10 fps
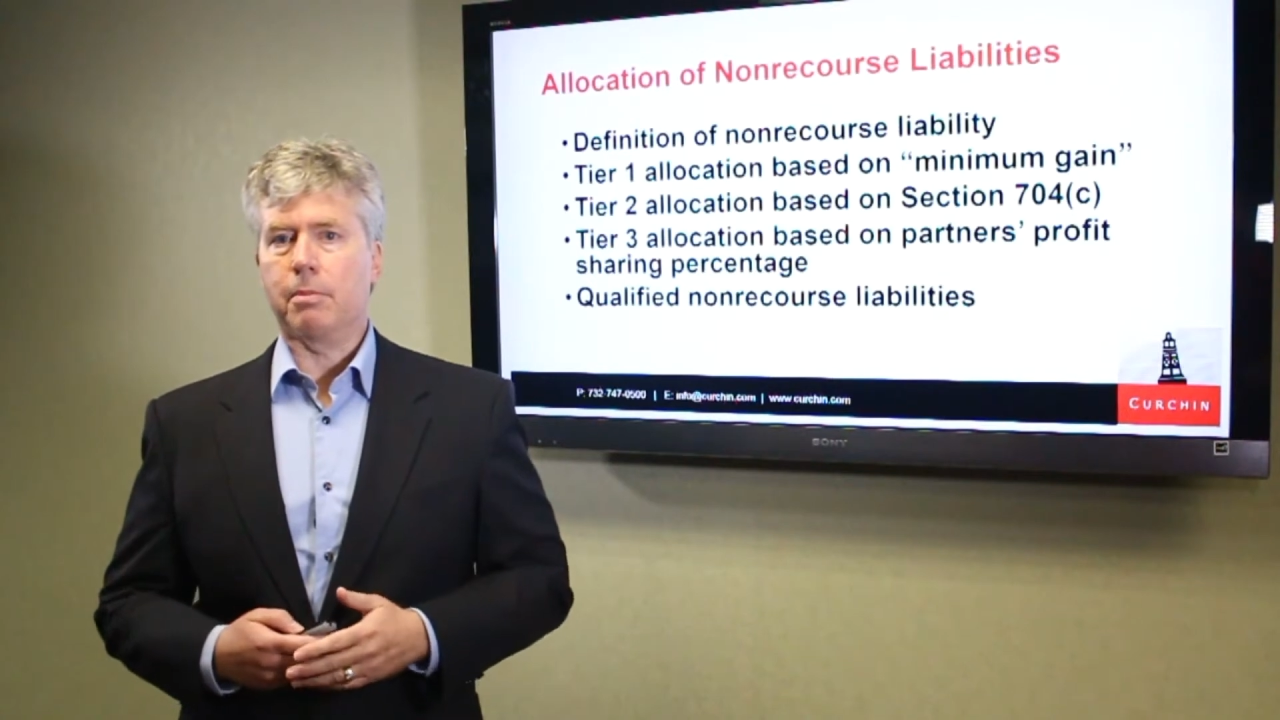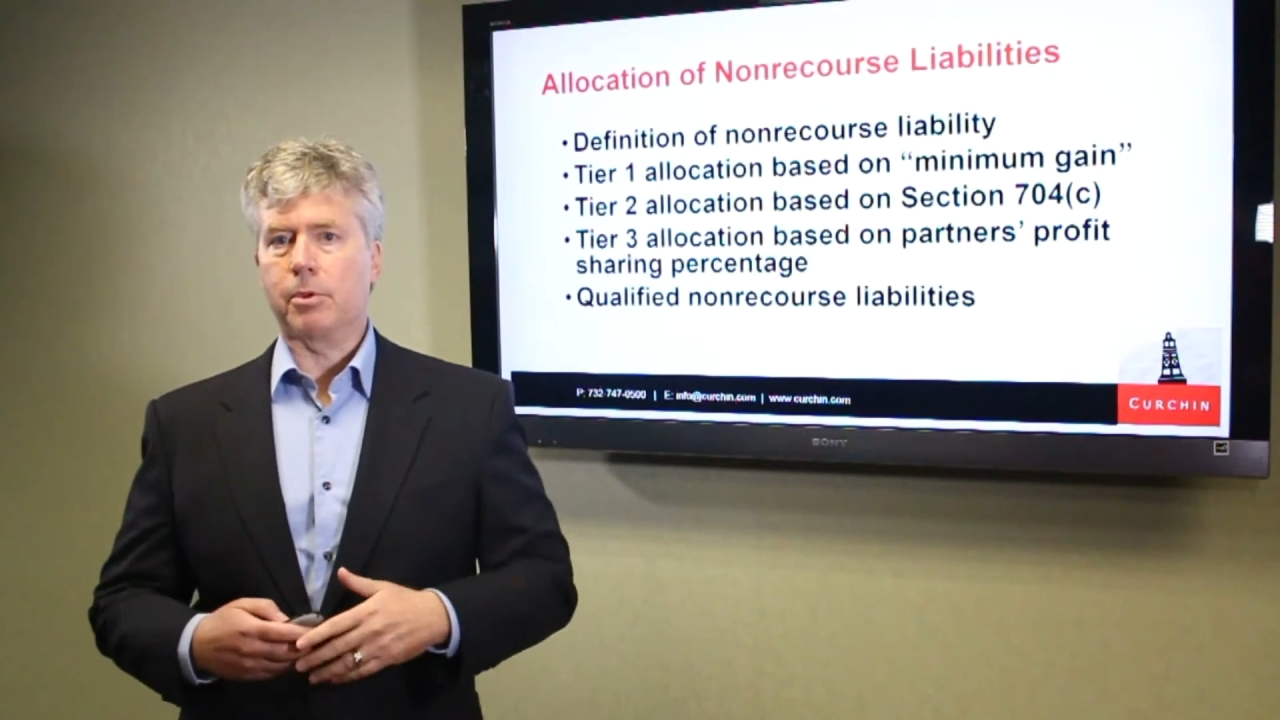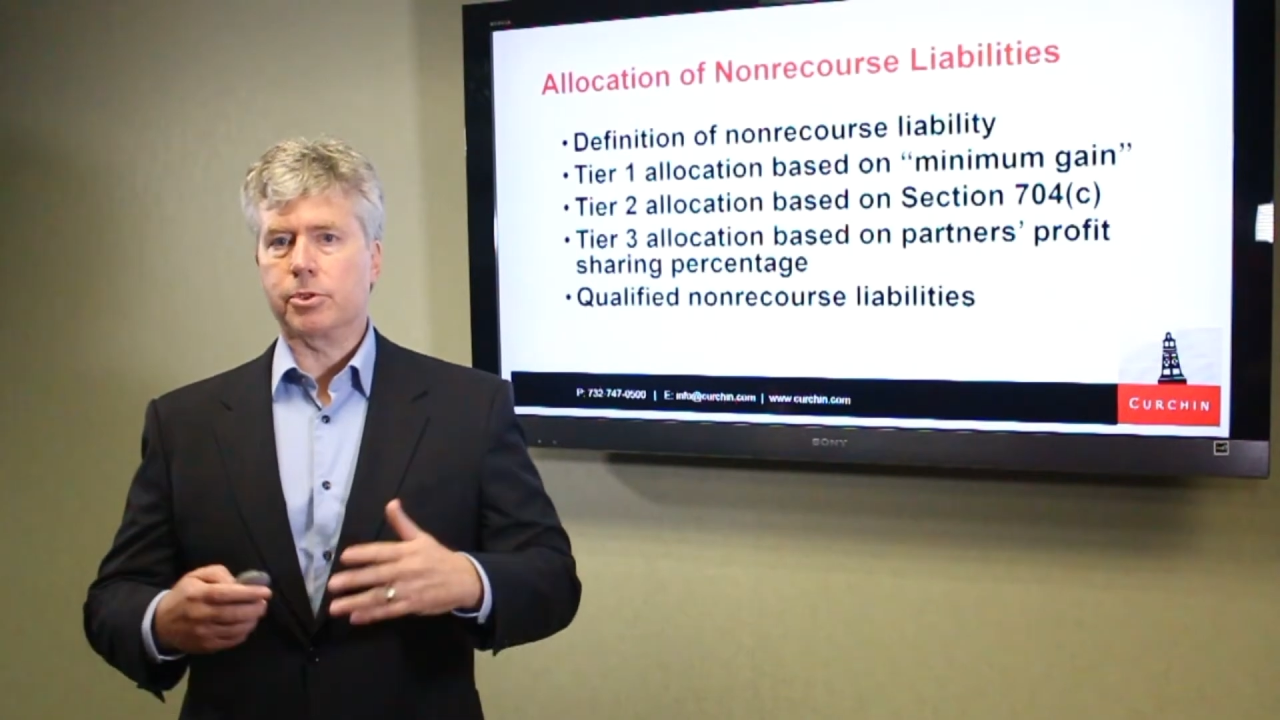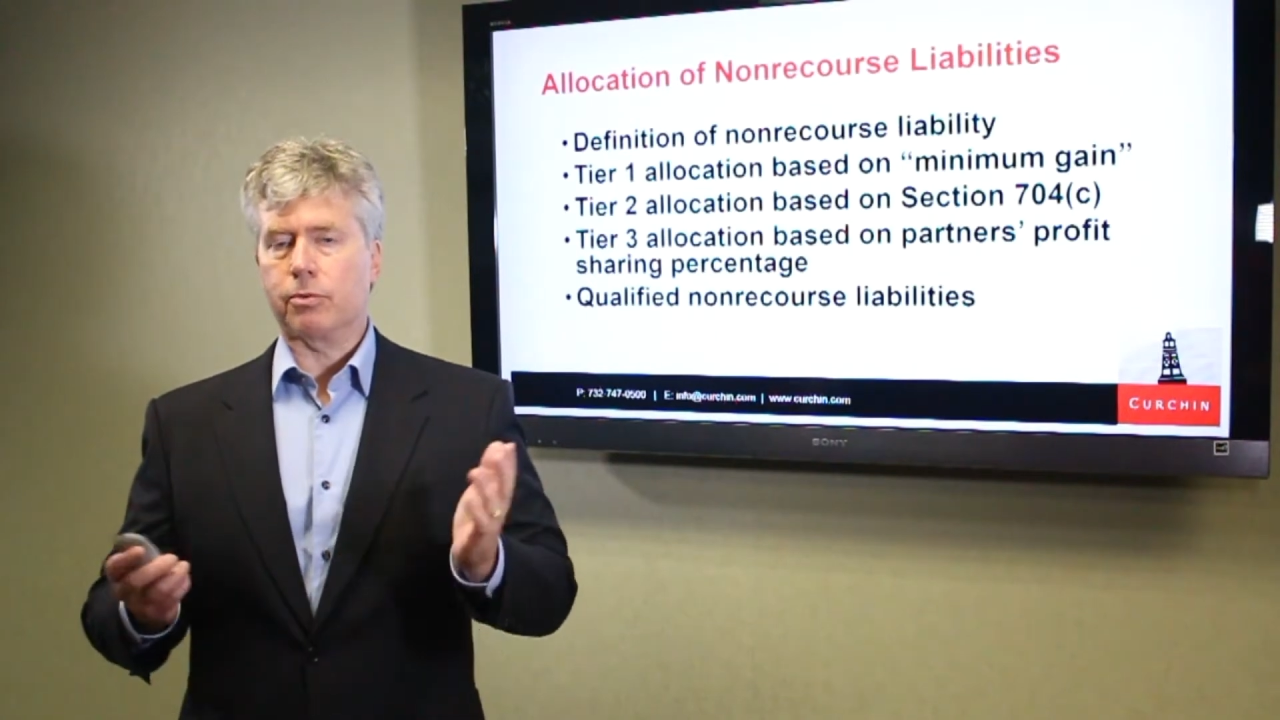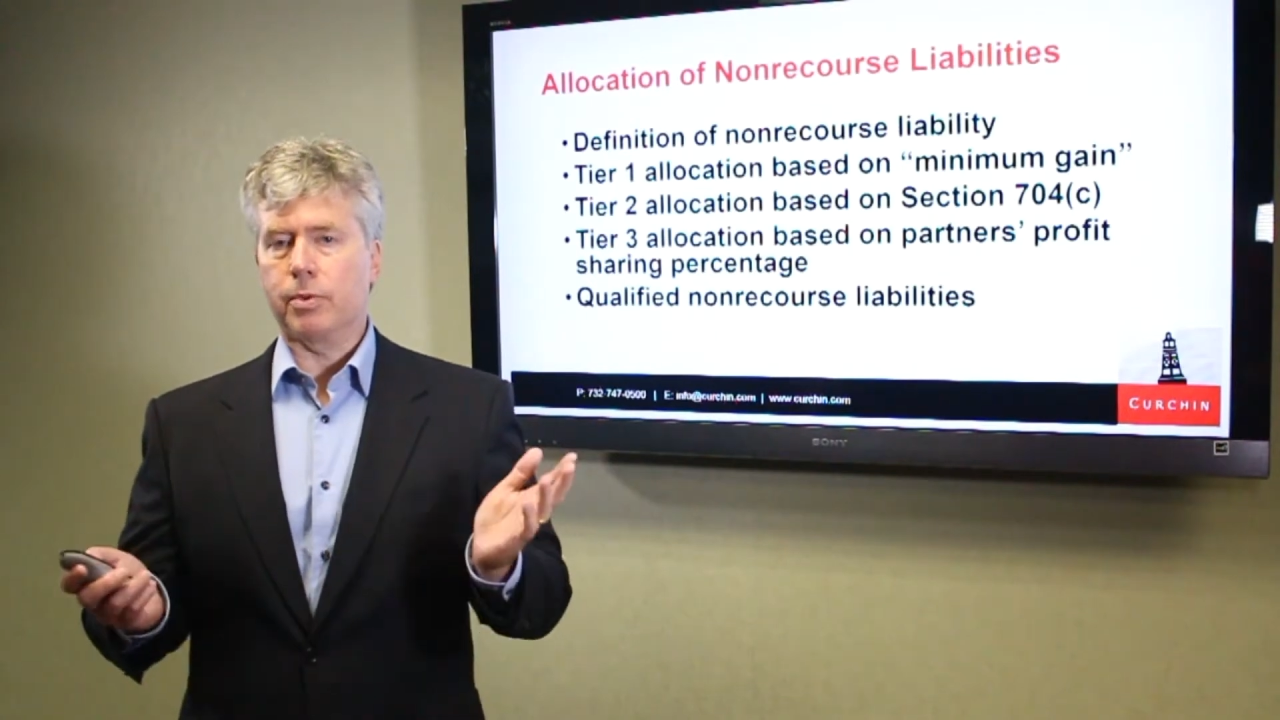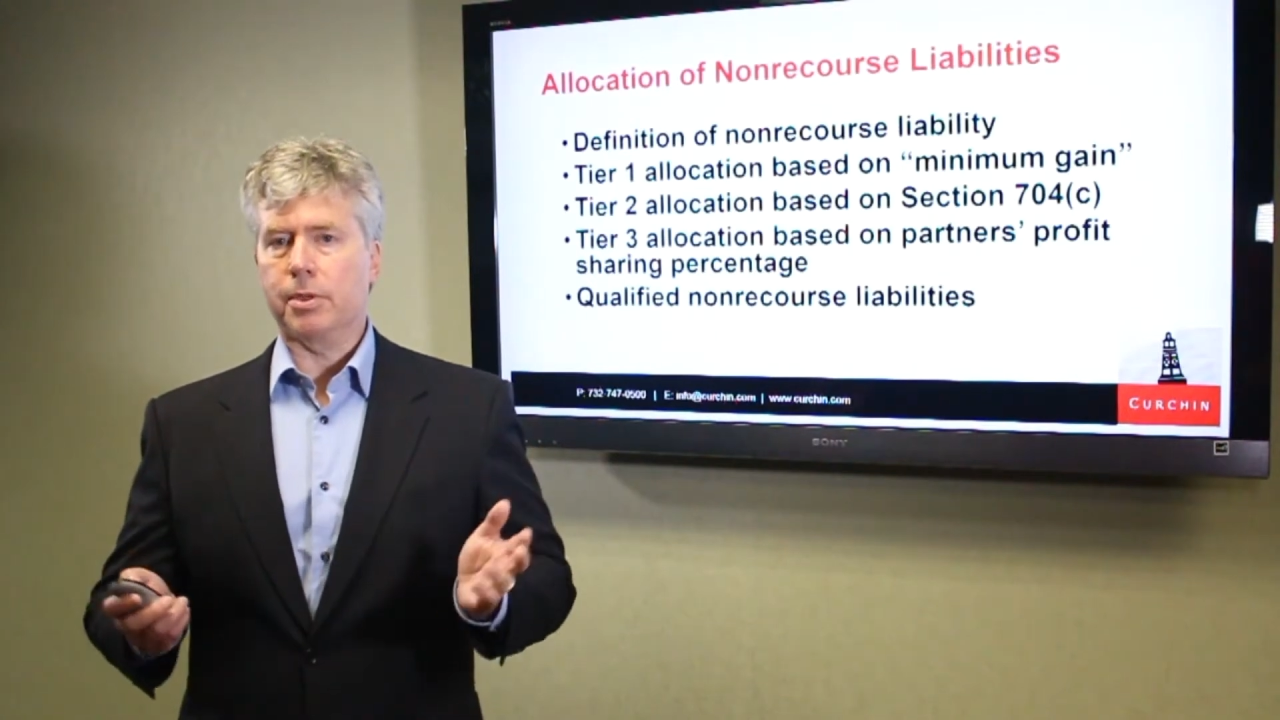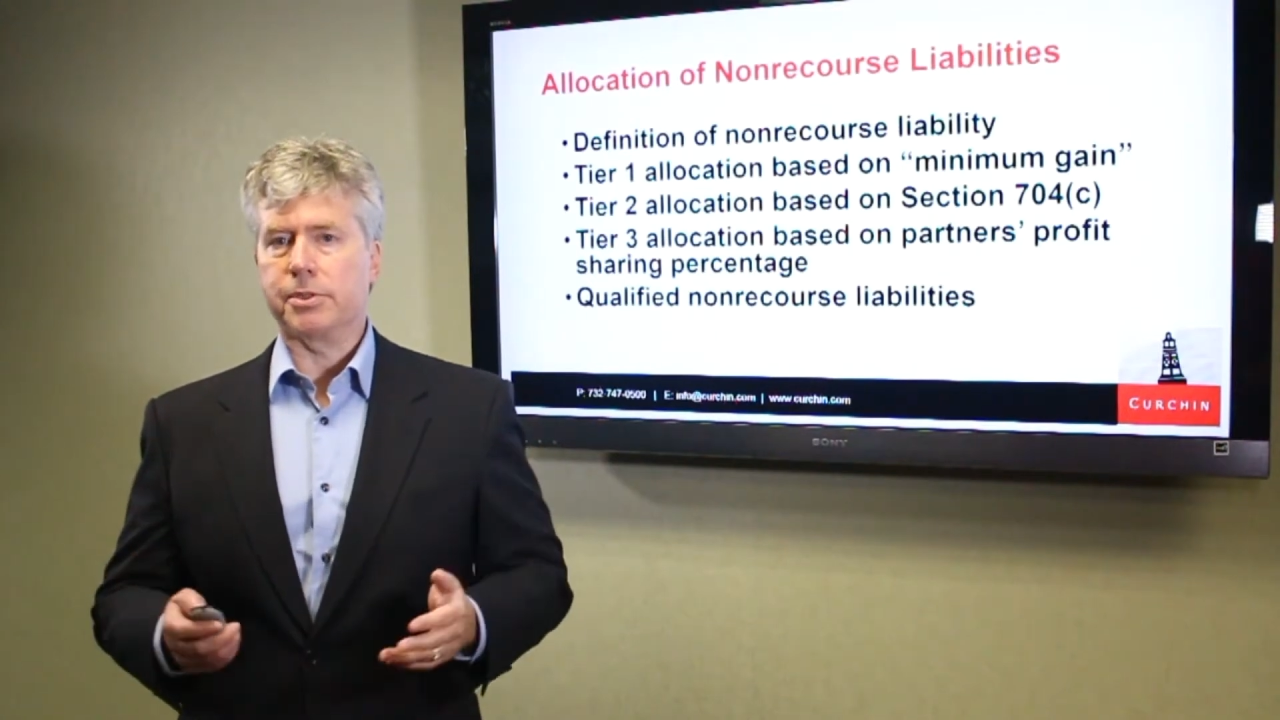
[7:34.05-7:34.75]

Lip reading: commercial real